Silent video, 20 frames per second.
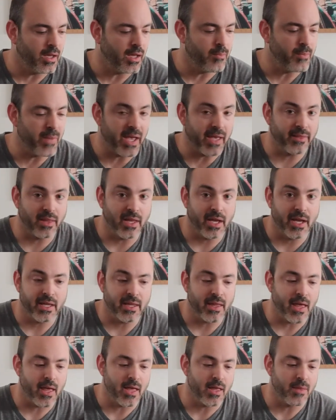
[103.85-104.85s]
main light
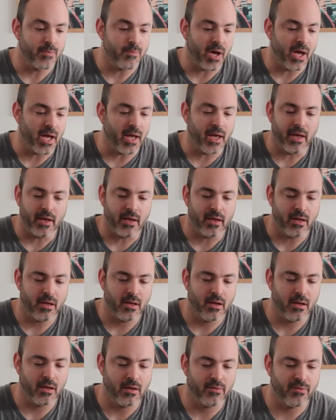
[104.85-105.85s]
and my
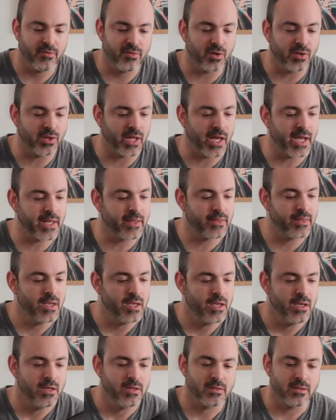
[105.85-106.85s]
fill light.
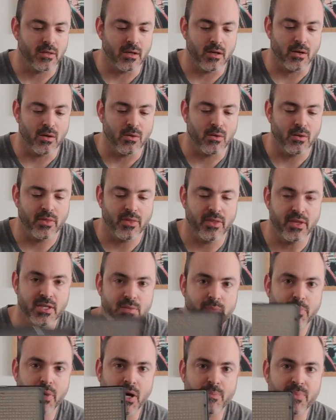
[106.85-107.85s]
So these
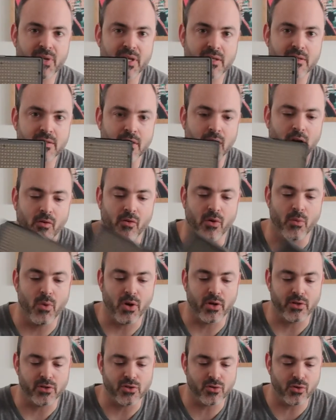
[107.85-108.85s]
puppies are
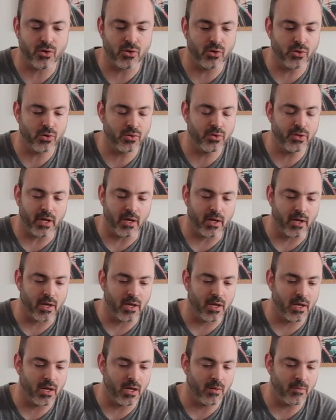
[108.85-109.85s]
remote controlled,
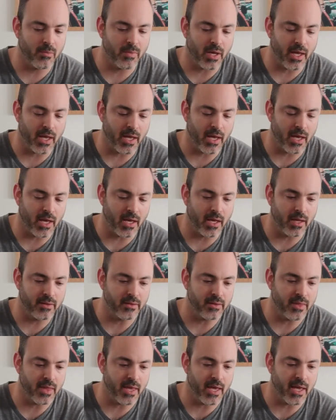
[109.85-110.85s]

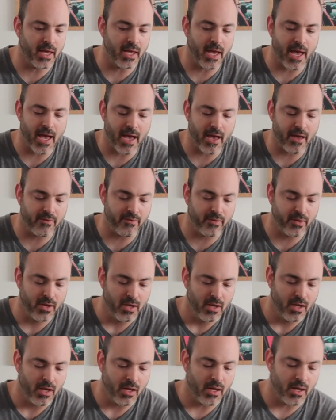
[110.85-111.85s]
and they have
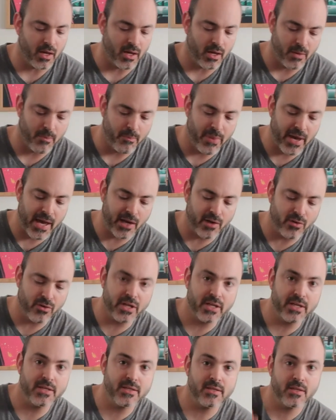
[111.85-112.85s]

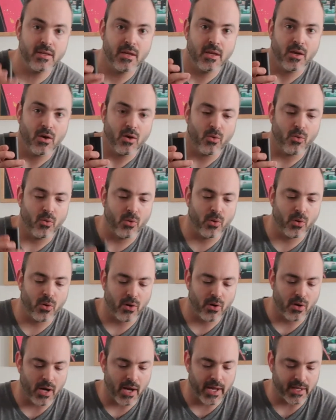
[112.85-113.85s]
batteries,
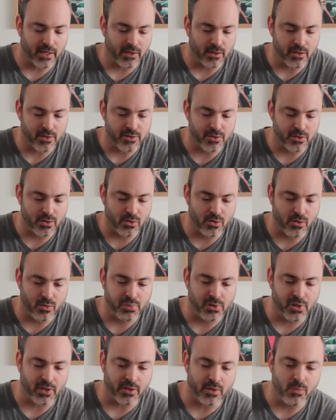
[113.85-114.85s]
or I can also
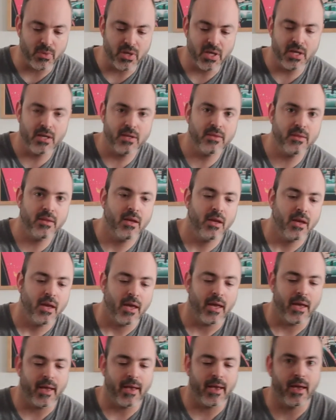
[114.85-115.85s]
plug them in.
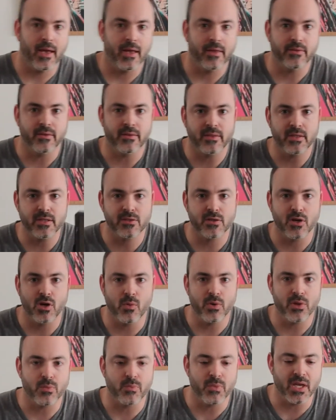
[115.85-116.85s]
And these go
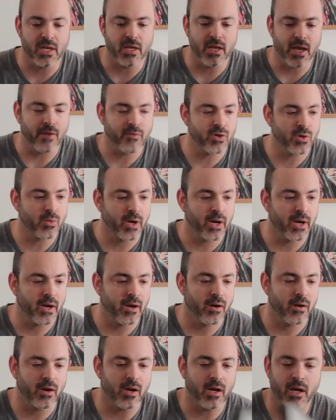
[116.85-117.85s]
with me
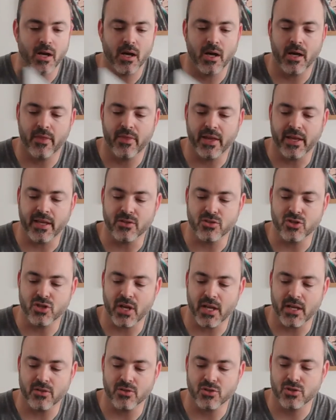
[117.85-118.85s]
everywhere. They can
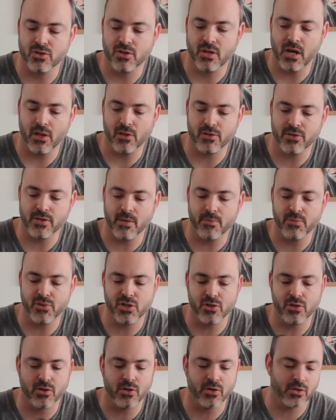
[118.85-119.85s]
change color
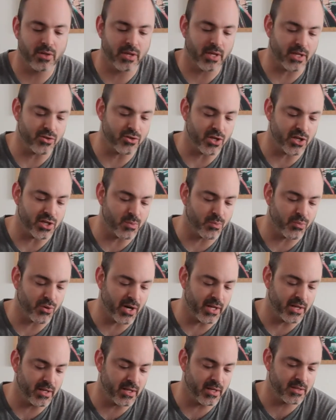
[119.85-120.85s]
temperature, they can change
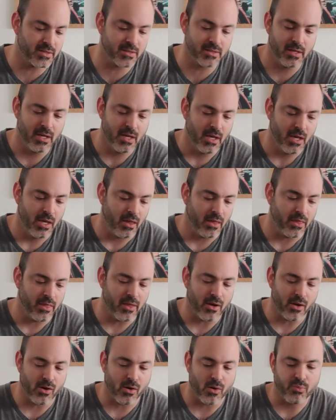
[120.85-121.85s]
brightness.
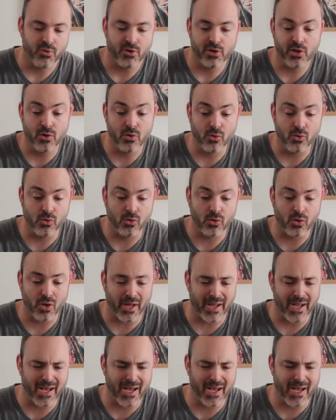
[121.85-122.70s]
They're pretty cool. I